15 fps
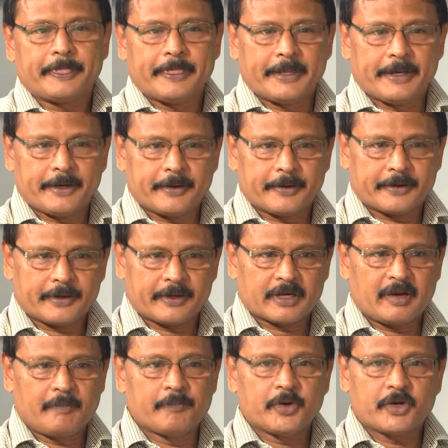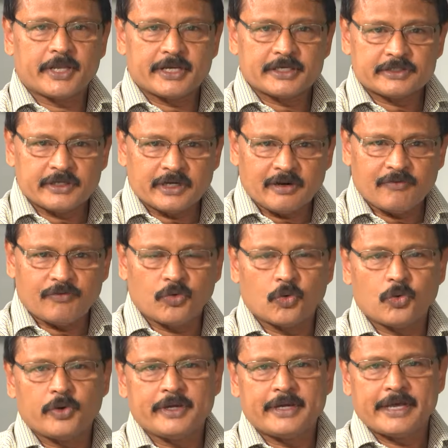the computational
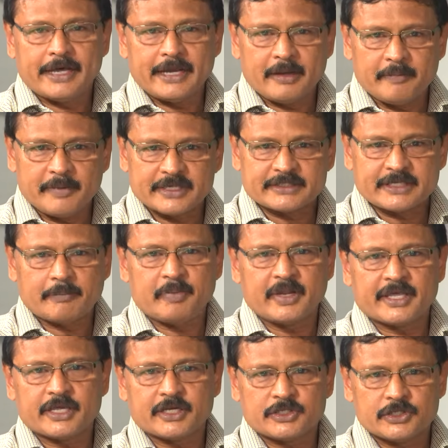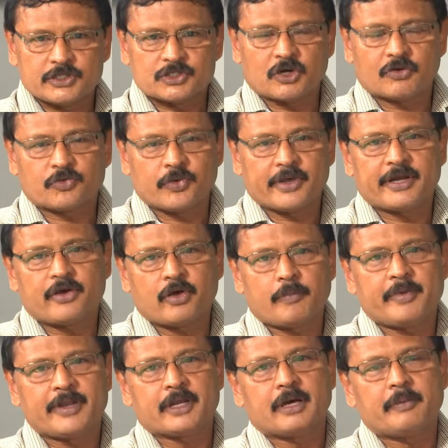fluid dynamics application software
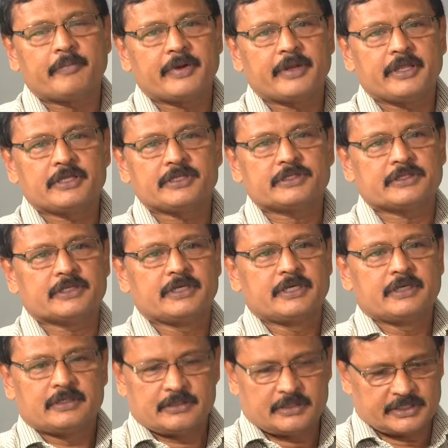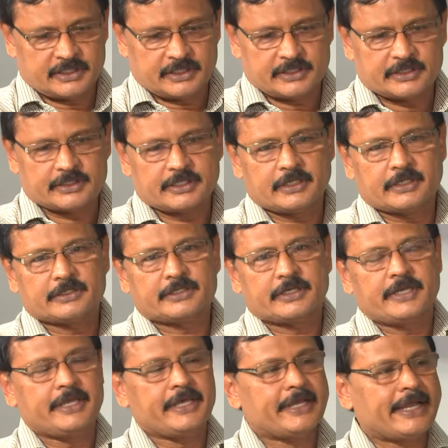development companies such as
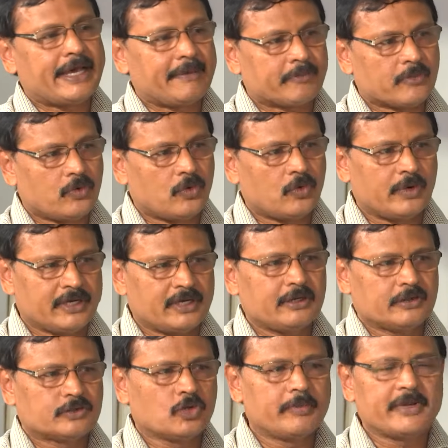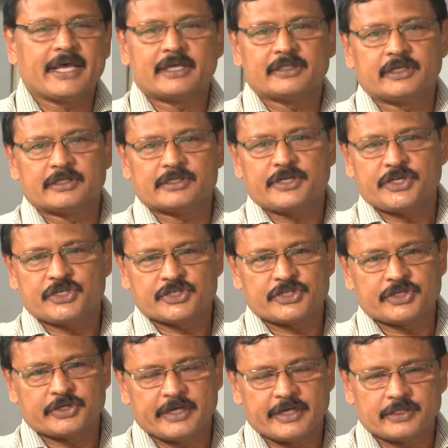CD Adapco and so many others,
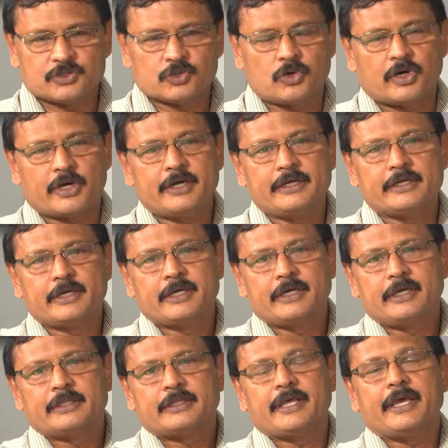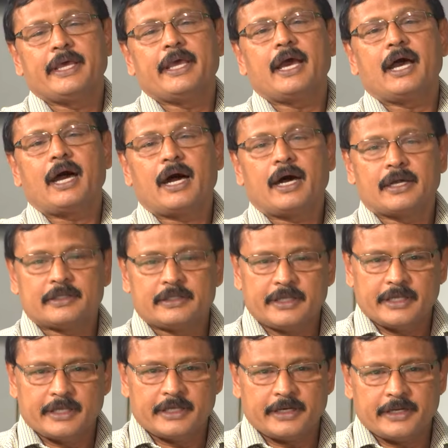Eaton and so on. They are
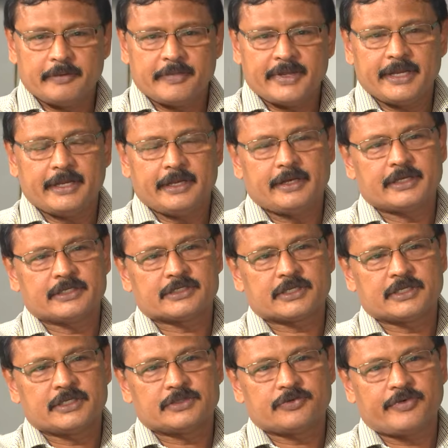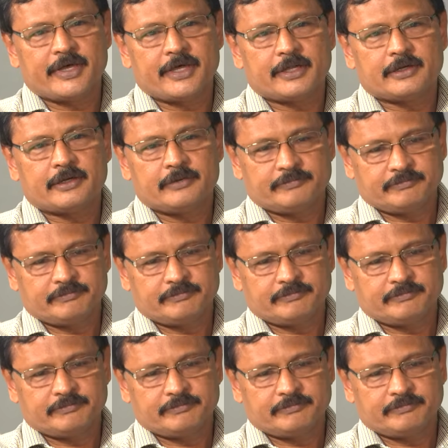there in many industries where